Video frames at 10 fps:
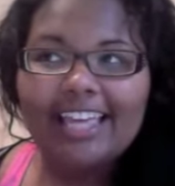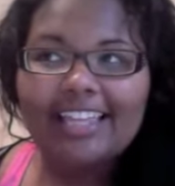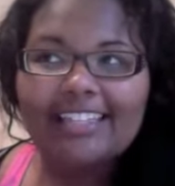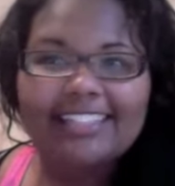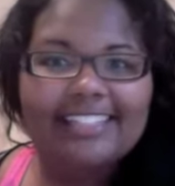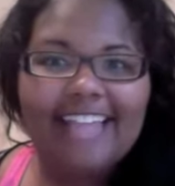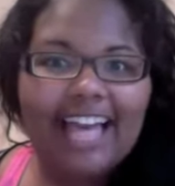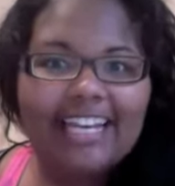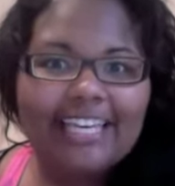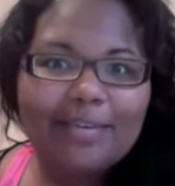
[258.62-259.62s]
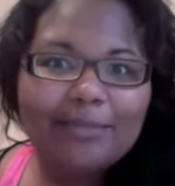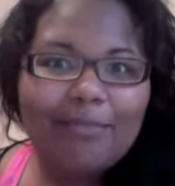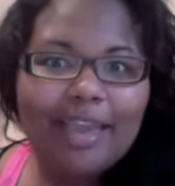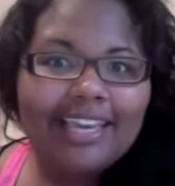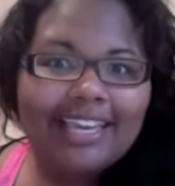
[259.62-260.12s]
Society keeps
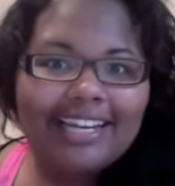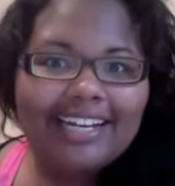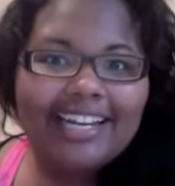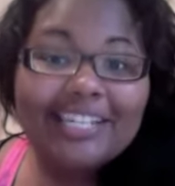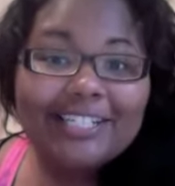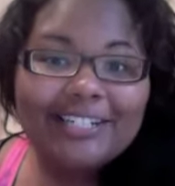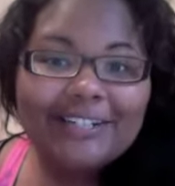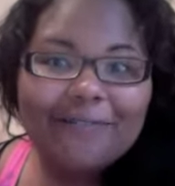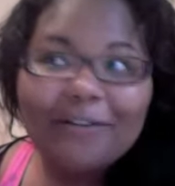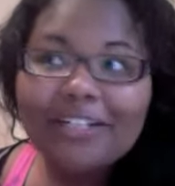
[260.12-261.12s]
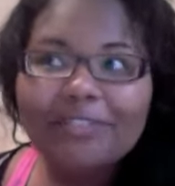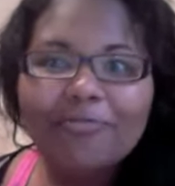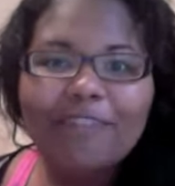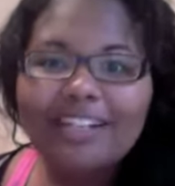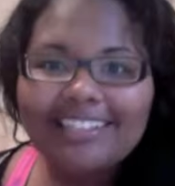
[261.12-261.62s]
making it an issue when it's
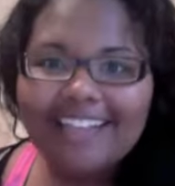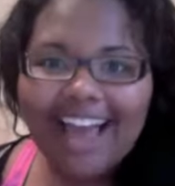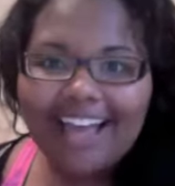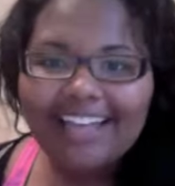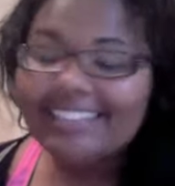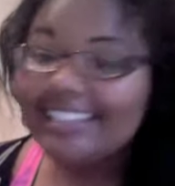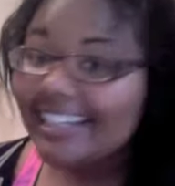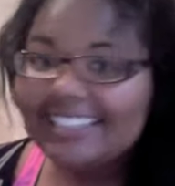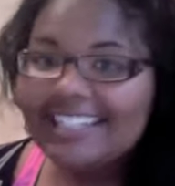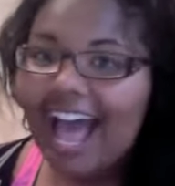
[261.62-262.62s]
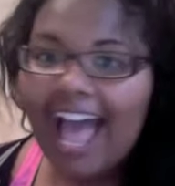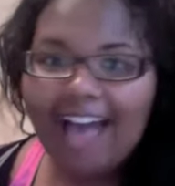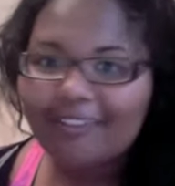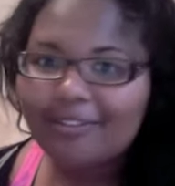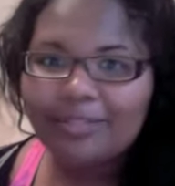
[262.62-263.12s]
really not. It does not
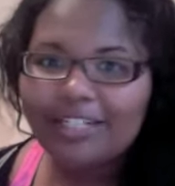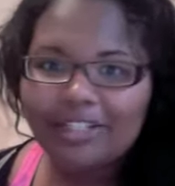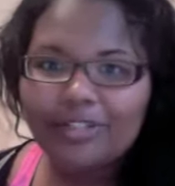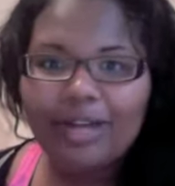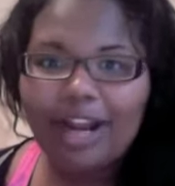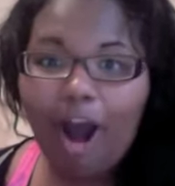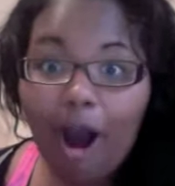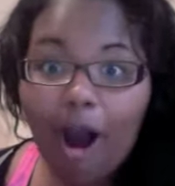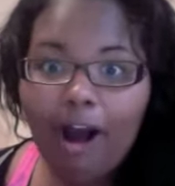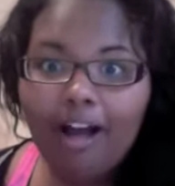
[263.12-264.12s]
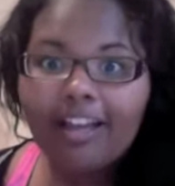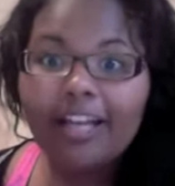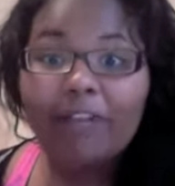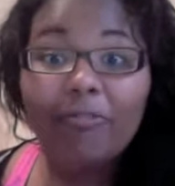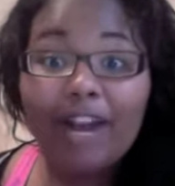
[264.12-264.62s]
have to be an issue at all.
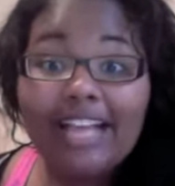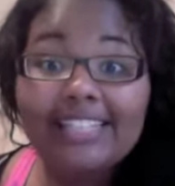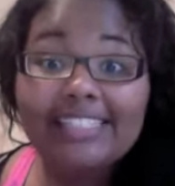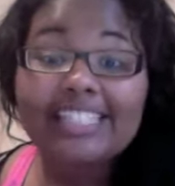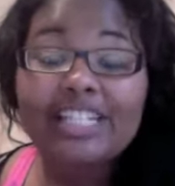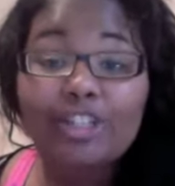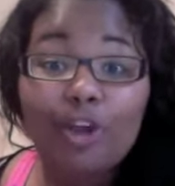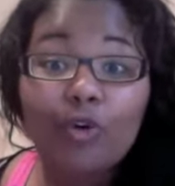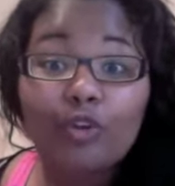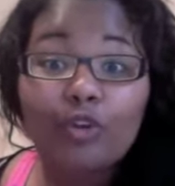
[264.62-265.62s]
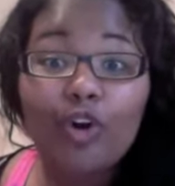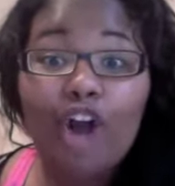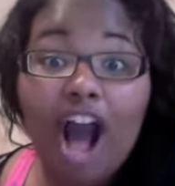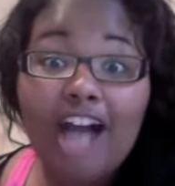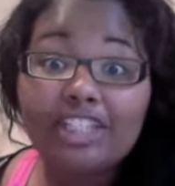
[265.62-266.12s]
Race is a social
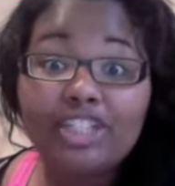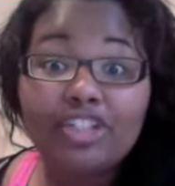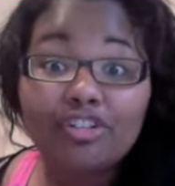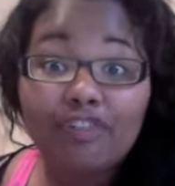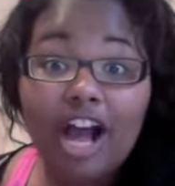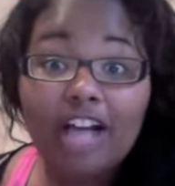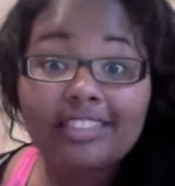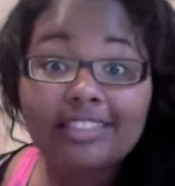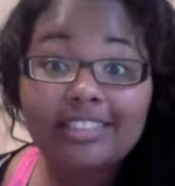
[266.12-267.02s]
construct.